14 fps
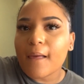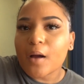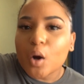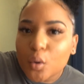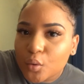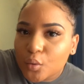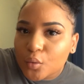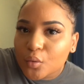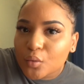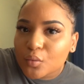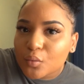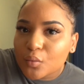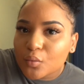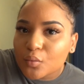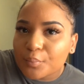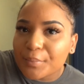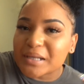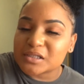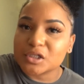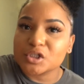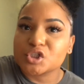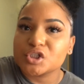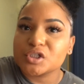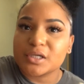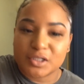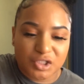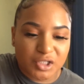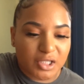cool. Basically,
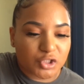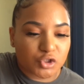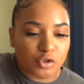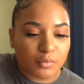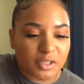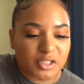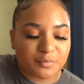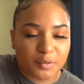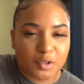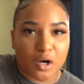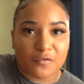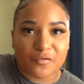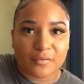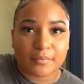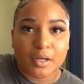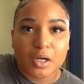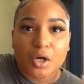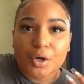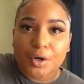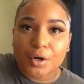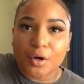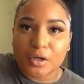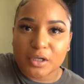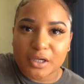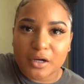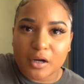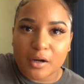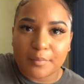she gets so much PR from curly
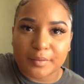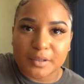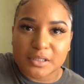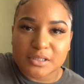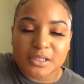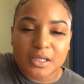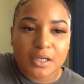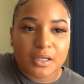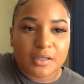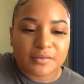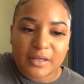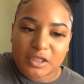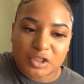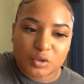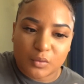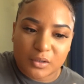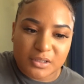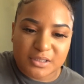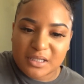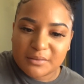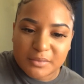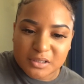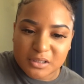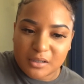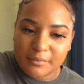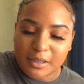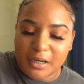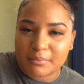hair companies that she wanted to send me
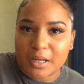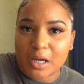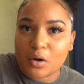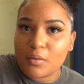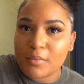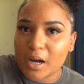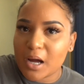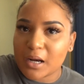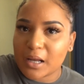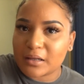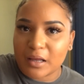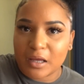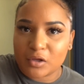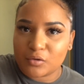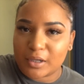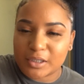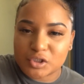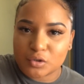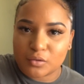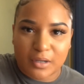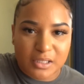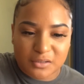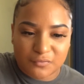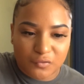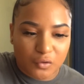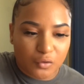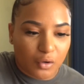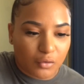some, and I'm like, oh my god, like, thank you. That's so nice of
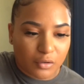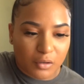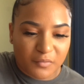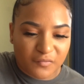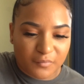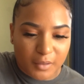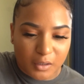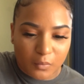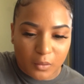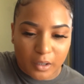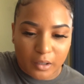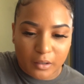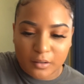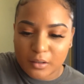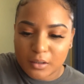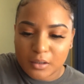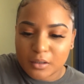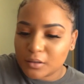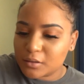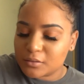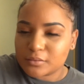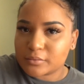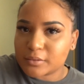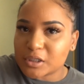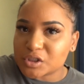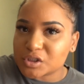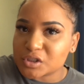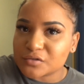you. You don't know me from anywhere.
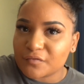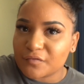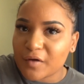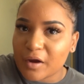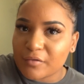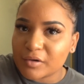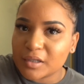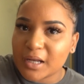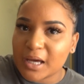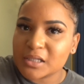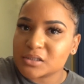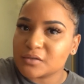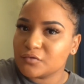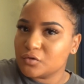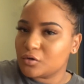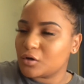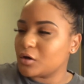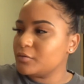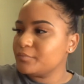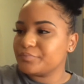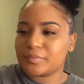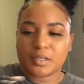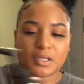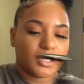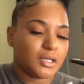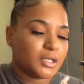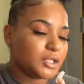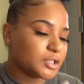That's just very nice of you, you know?
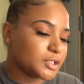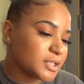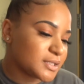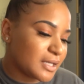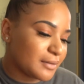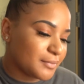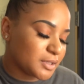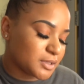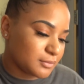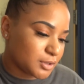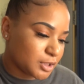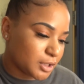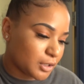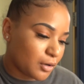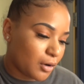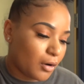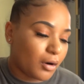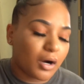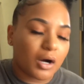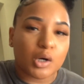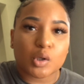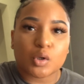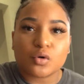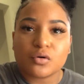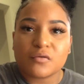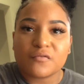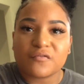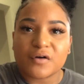She sent me some shit called
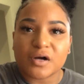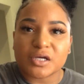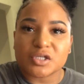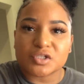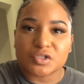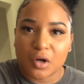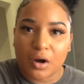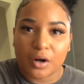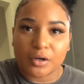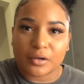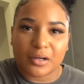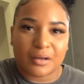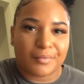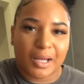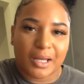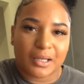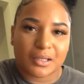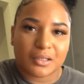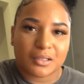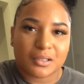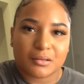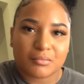Uncle Funky's Daughter, and I'm like,